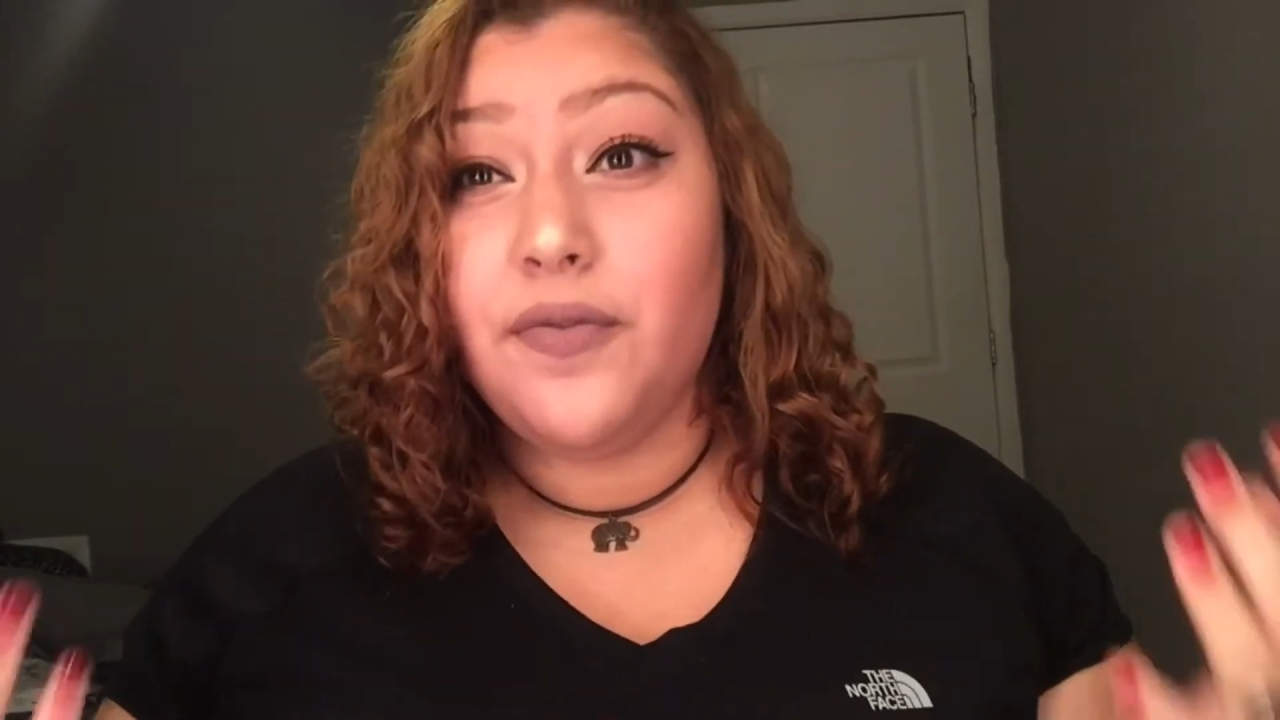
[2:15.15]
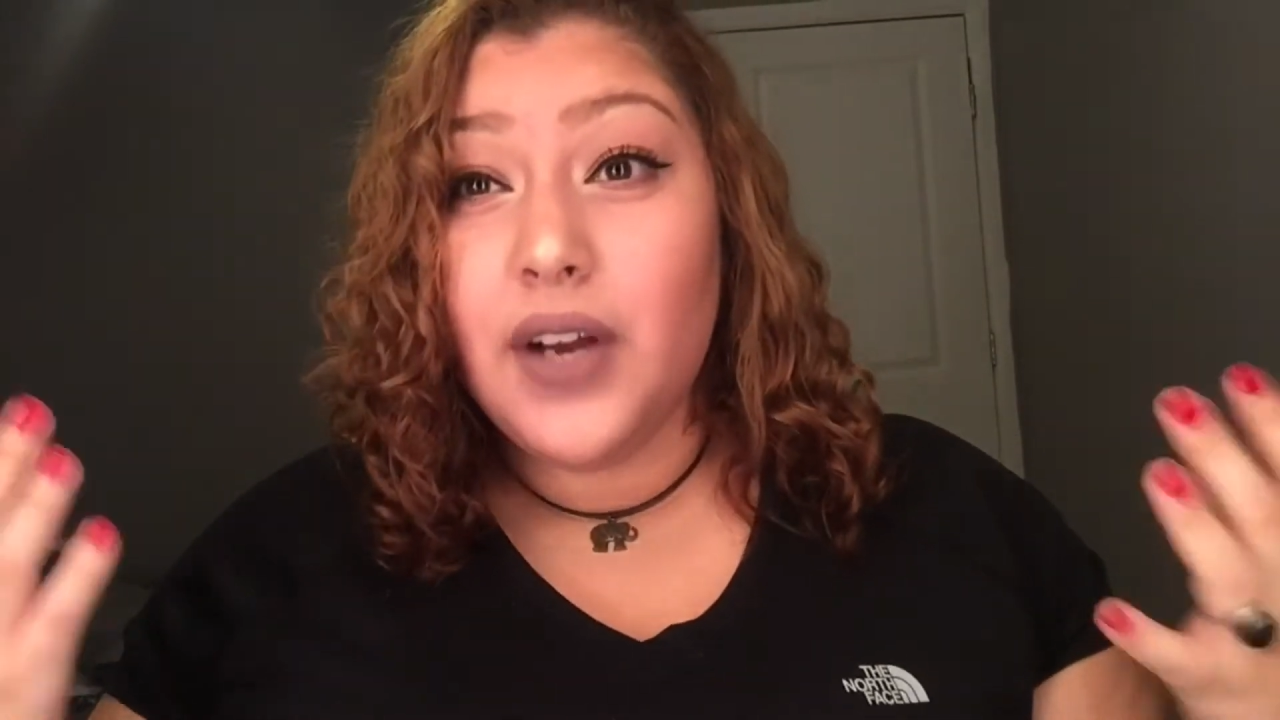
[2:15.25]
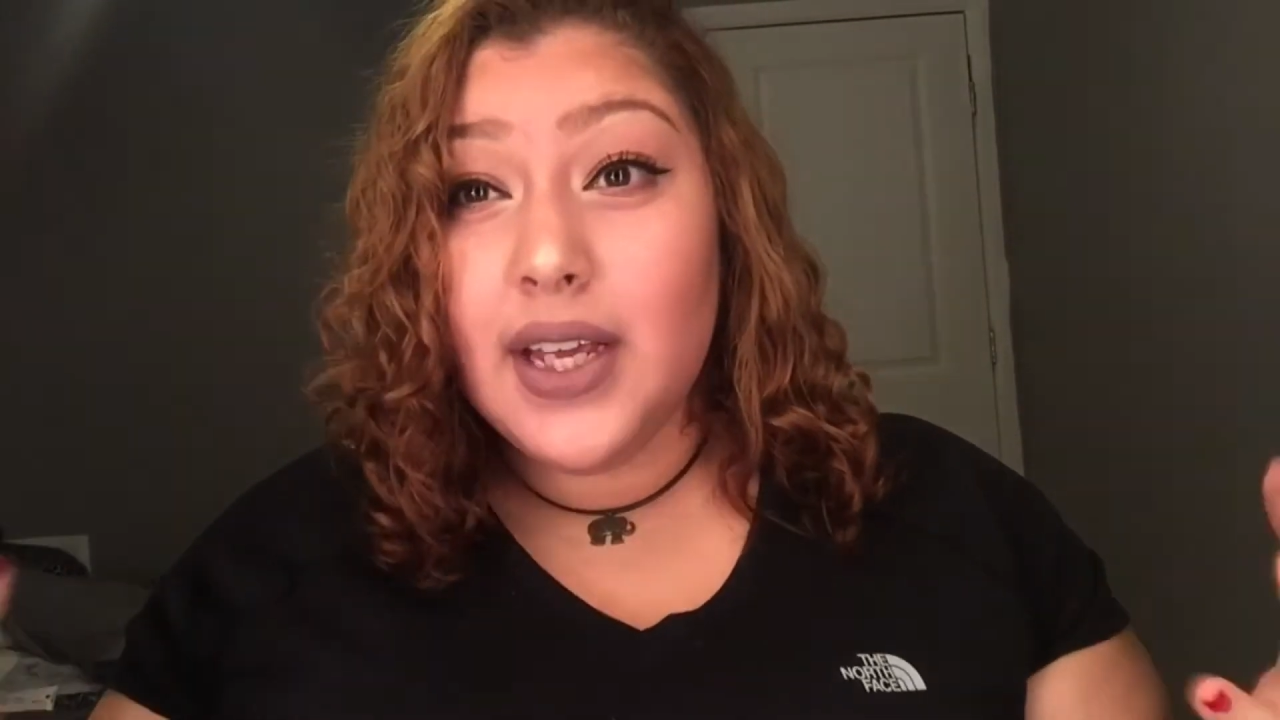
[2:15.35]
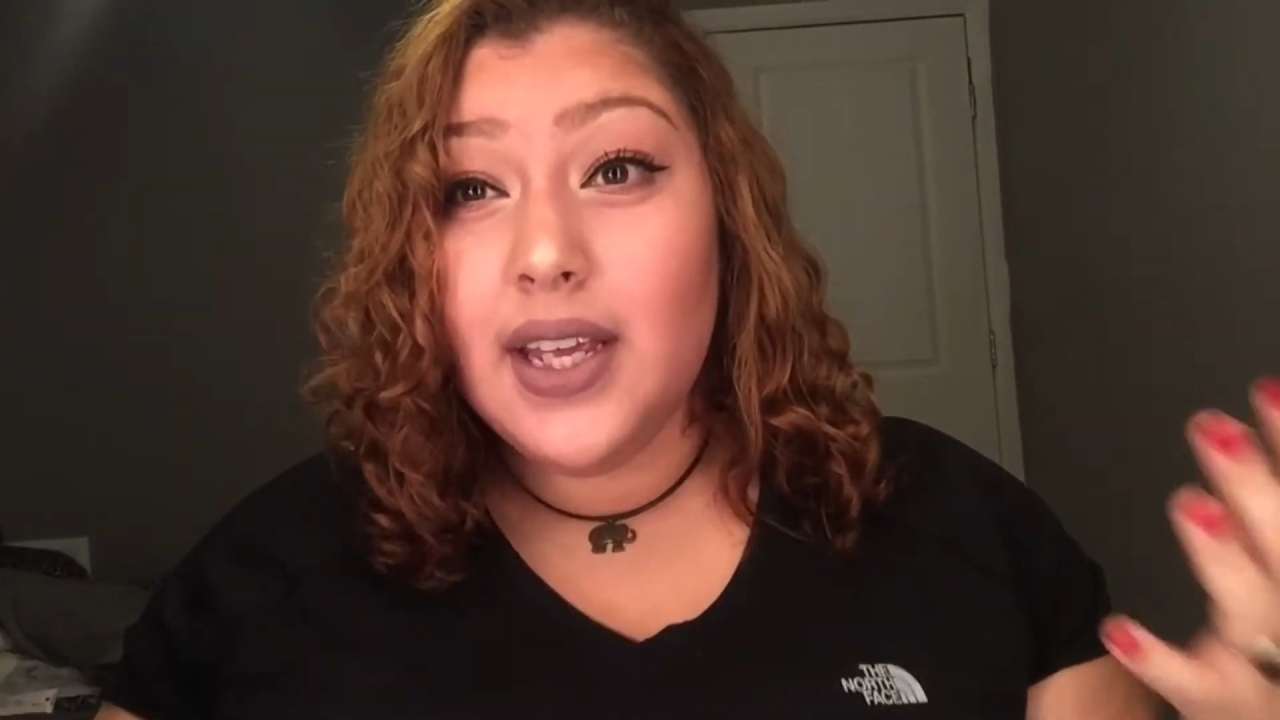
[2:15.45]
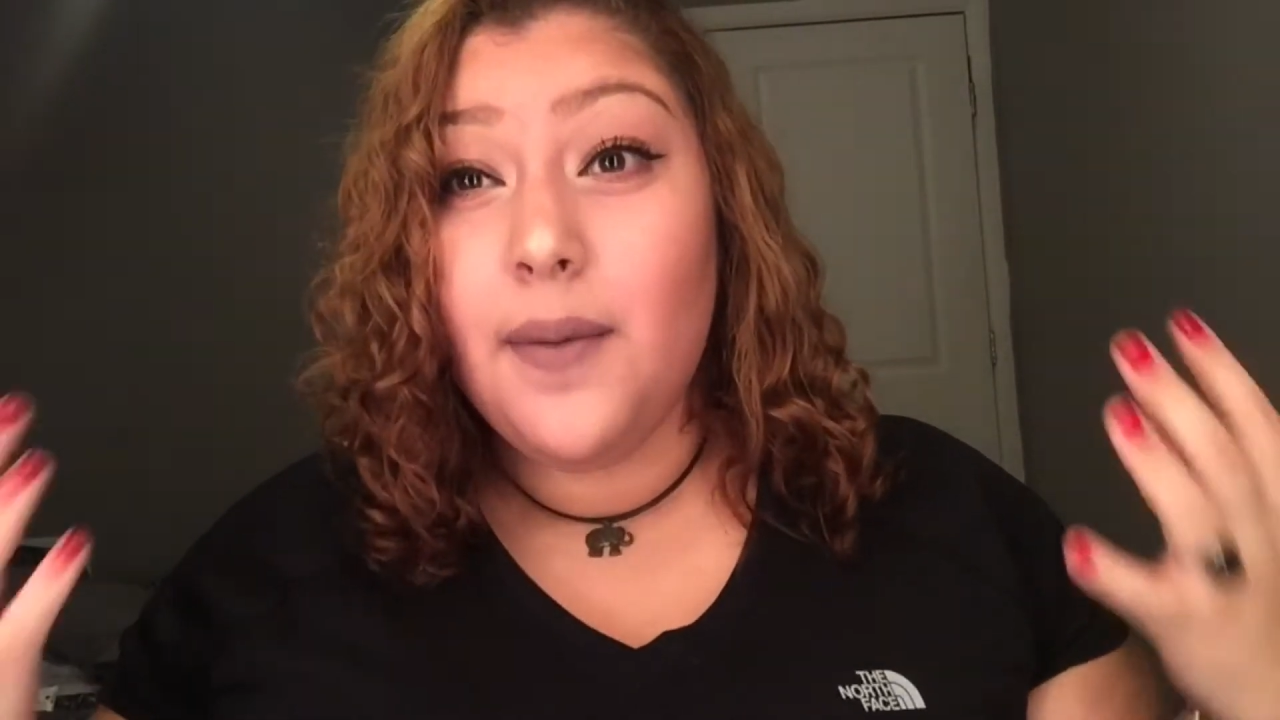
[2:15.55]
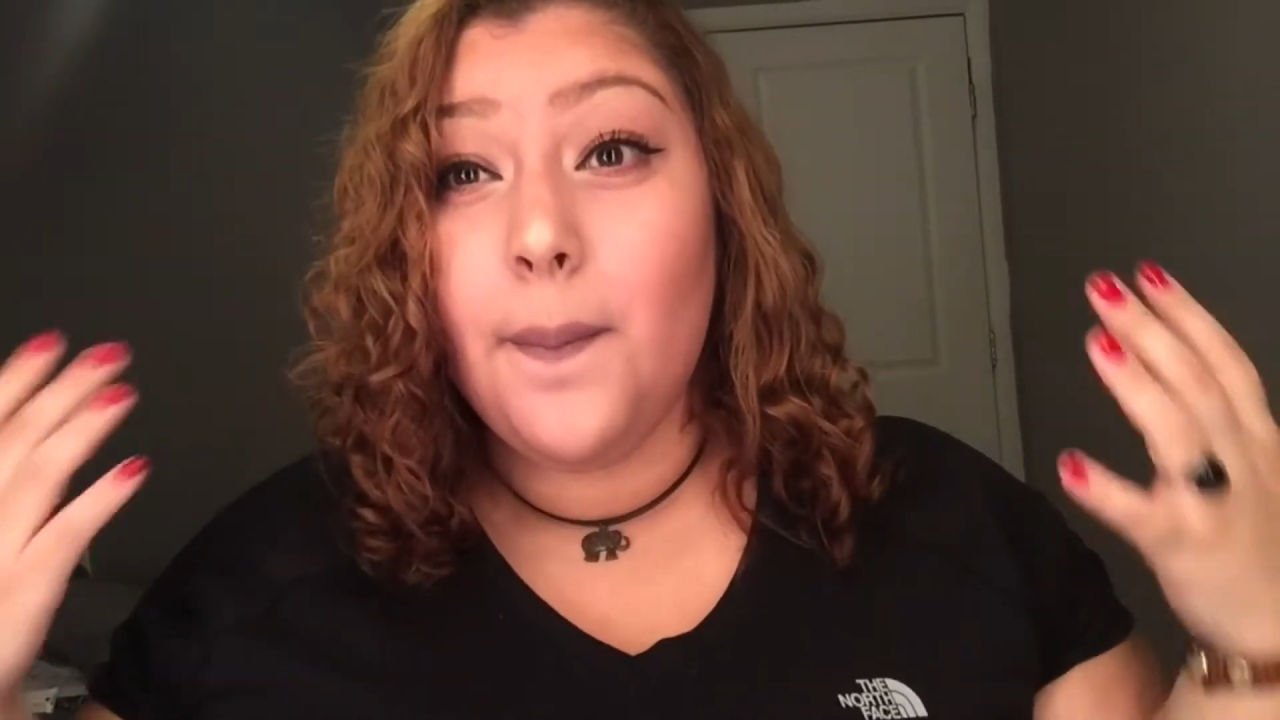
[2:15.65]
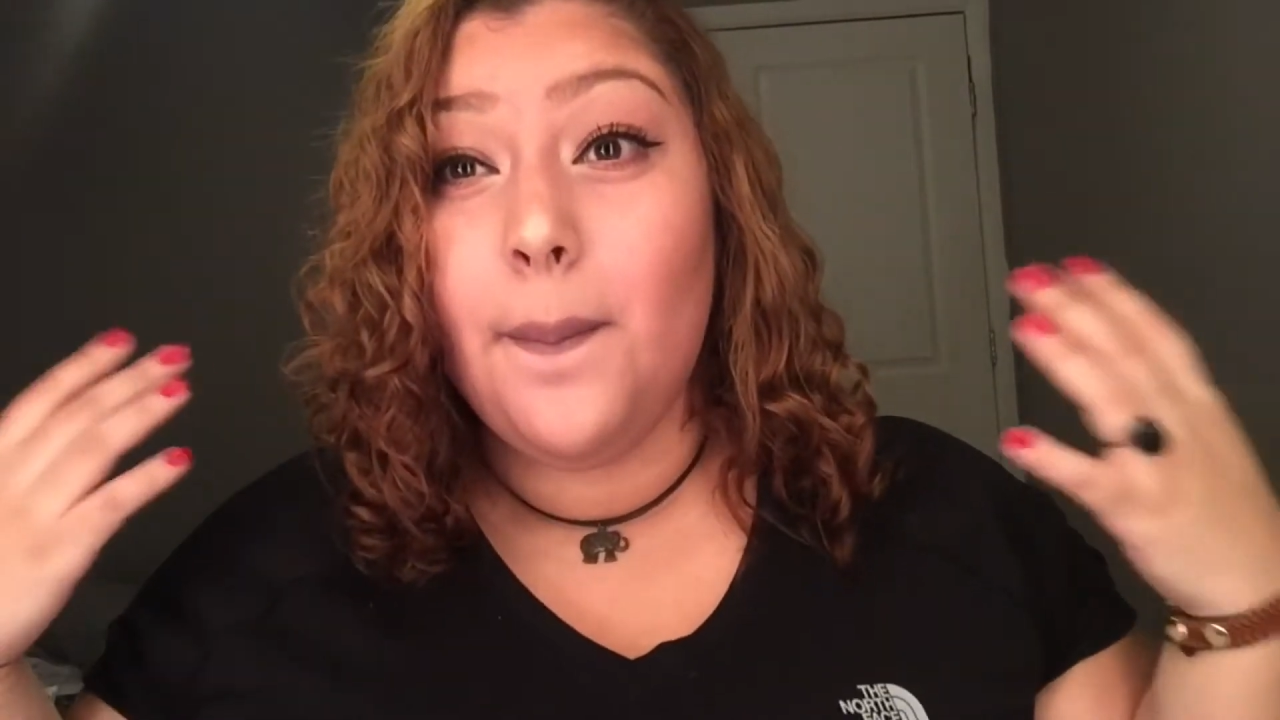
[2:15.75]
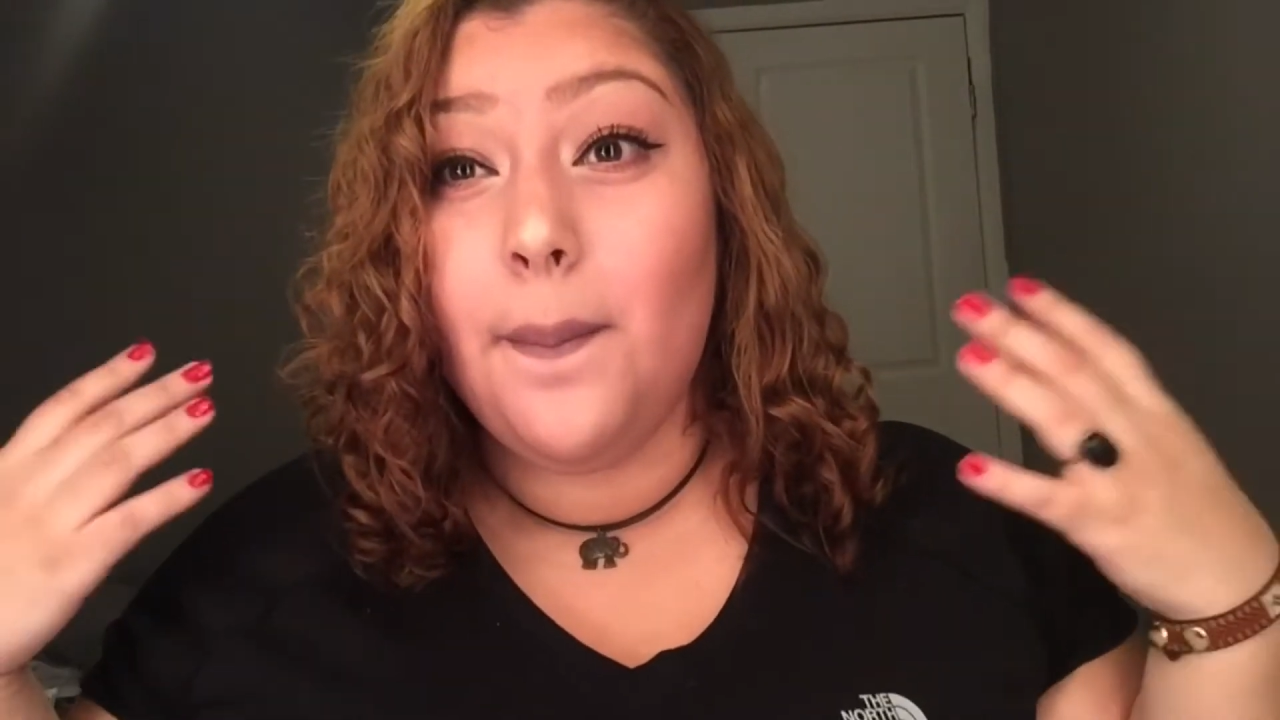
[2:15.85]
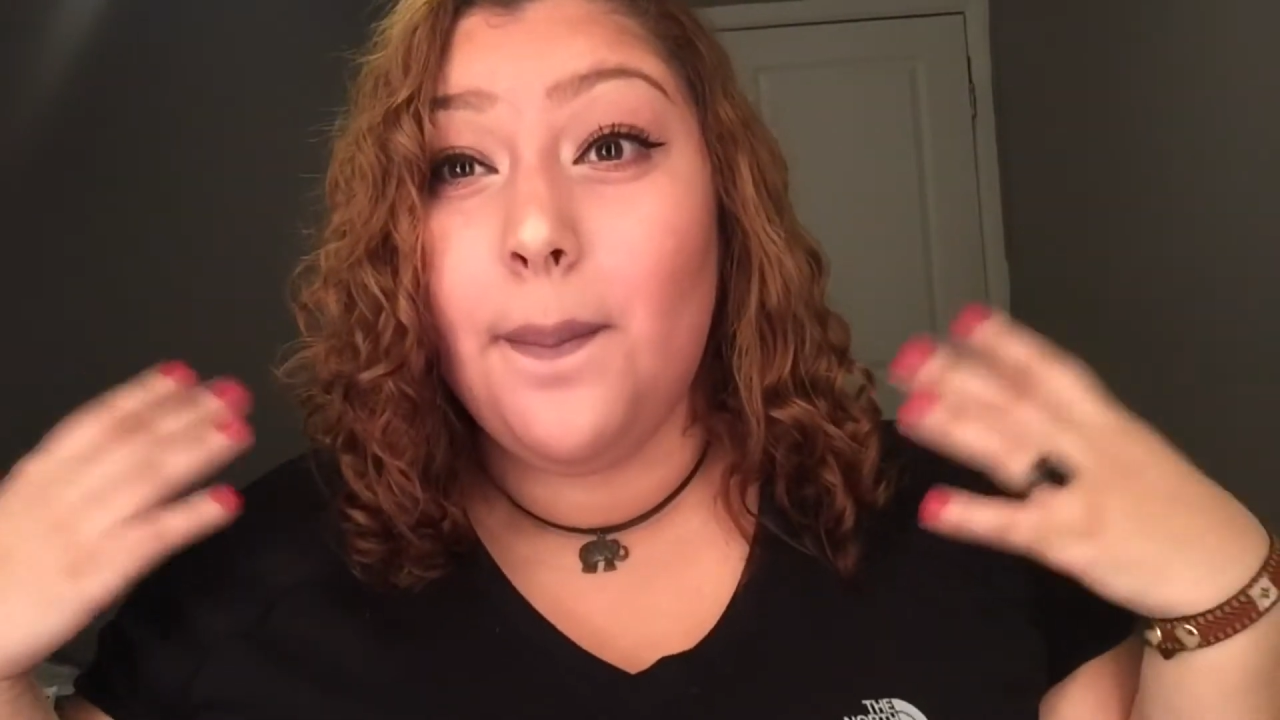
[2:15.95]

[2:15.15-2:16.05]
fucking